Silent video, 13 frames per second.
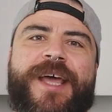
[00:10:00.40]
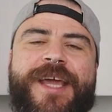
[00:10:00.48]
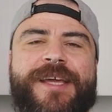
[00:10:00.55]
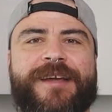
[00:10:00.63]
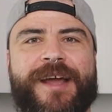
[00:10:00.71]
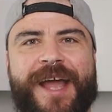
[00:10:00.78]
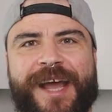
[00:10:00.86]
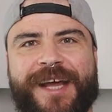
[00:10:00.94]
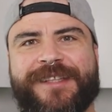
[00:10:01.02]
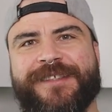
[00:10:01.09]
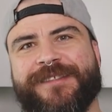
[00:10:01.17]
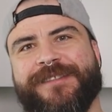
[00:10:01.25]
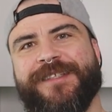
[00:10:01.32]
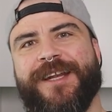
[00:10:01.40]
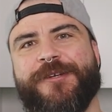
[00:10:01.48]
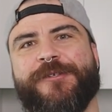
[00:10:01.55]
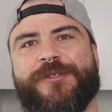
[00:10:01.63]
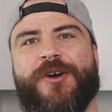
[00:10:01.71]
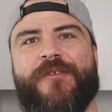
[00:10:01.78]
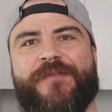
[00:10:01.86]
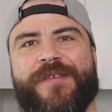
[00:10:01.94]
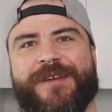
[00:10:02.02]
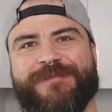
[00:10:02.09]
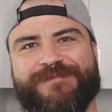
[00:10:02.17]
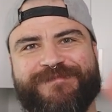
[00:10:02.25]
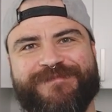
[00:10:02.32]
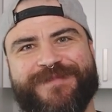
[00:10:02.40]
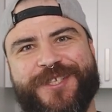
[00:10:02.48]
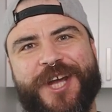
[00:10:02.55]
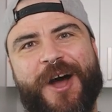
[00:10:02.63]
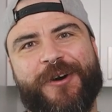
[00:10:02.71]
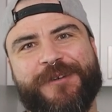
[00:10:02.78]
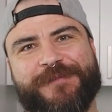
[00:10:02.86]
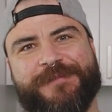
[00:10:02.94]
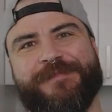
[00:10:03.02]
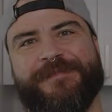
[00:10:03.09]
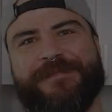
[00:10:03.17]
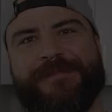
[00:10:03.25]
day and delicious coffee. Ciao!